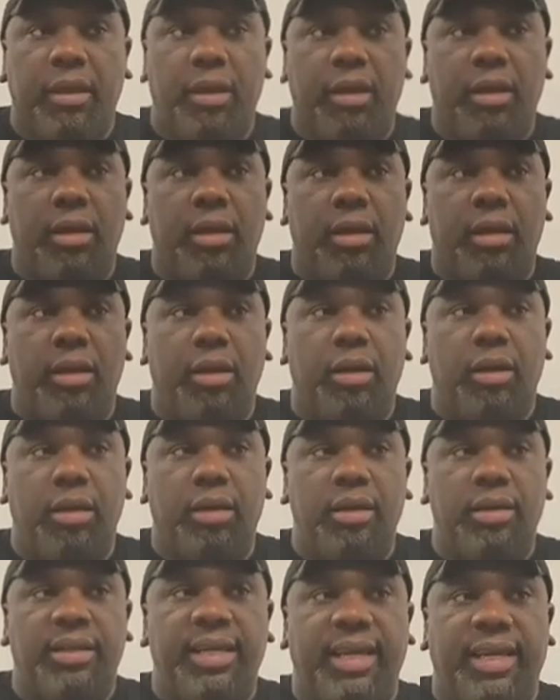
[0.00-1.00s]

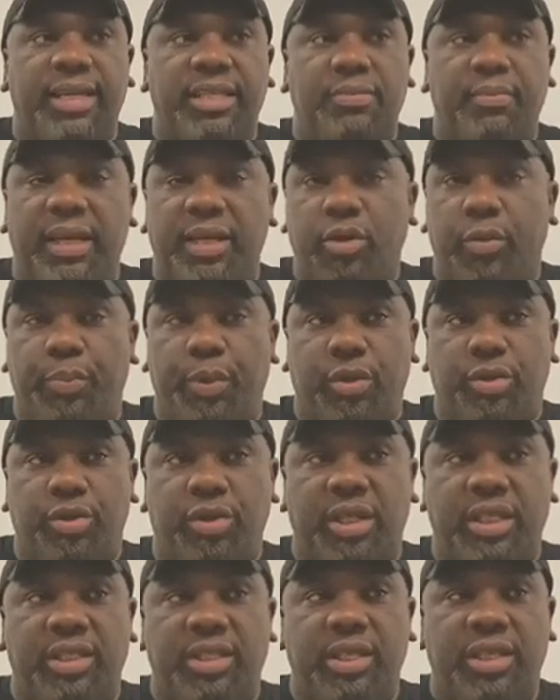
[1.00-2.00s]
There is many
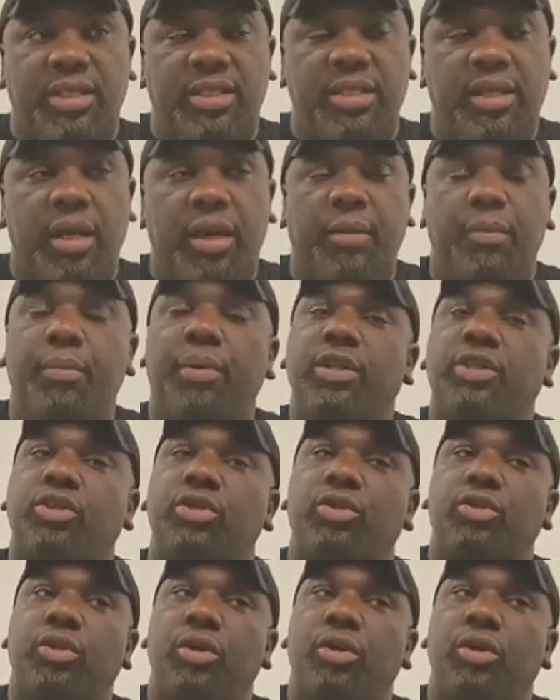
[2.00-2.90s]
opportunities, but